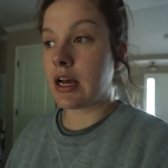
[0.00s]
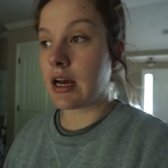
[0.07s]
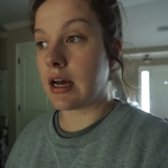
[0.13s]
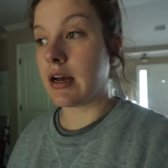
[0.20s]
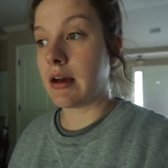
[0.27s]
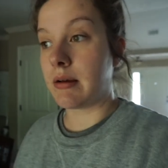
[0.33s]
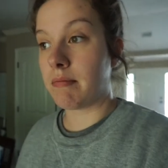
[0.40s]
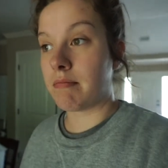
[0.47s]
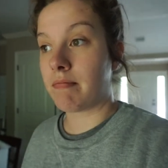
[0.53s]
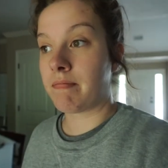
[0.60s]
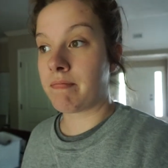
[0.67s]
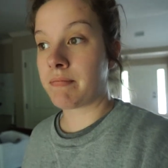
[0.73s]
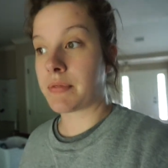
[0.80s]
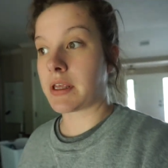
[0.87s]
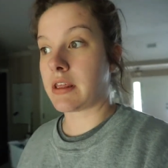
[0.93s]
I
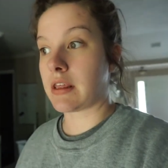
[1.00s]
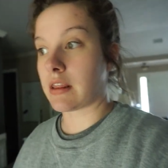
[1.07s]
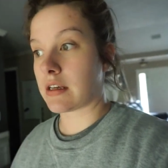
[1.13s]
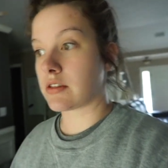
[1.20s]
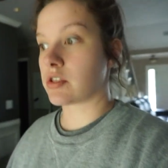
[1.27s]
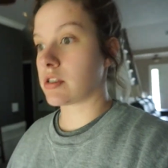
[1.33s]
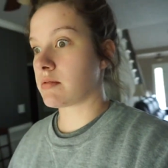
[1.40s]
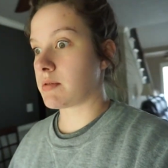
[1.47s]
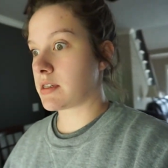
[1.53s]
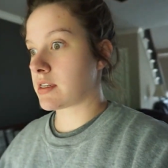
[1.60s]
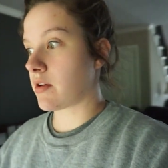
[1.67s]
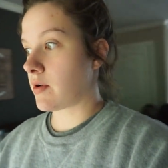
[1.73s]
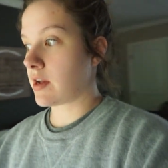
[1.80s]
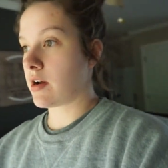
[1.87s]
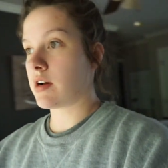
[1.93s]
think that's just what's
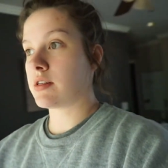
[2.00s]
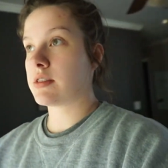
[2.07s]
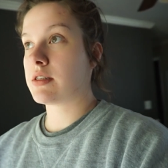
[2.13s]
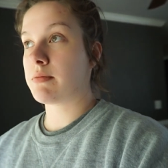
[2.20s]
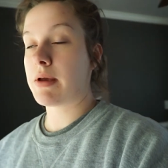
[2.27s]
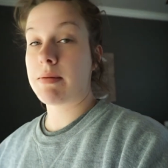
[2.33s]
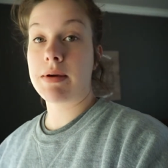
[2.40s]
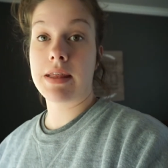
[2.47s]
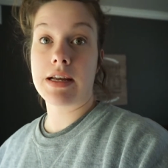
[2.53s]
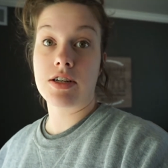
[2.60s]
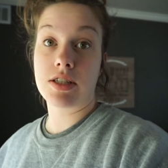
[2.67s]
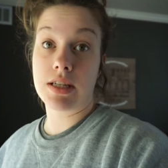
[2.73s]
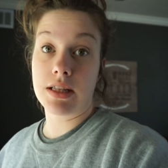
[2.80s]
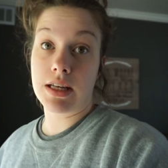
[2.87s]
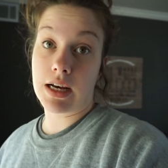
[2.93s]
going on. So maybe they
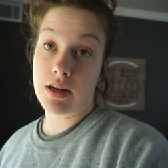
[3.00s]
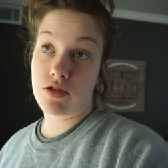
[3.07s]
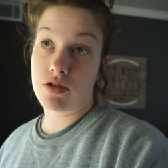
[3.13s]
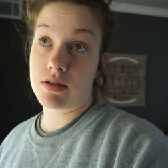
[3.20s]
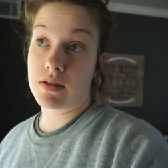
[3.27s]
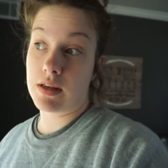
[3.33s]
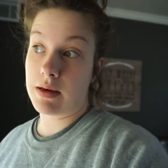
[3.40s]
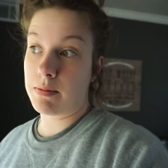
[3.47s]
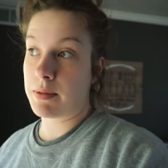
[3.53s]
just need the extra sleep.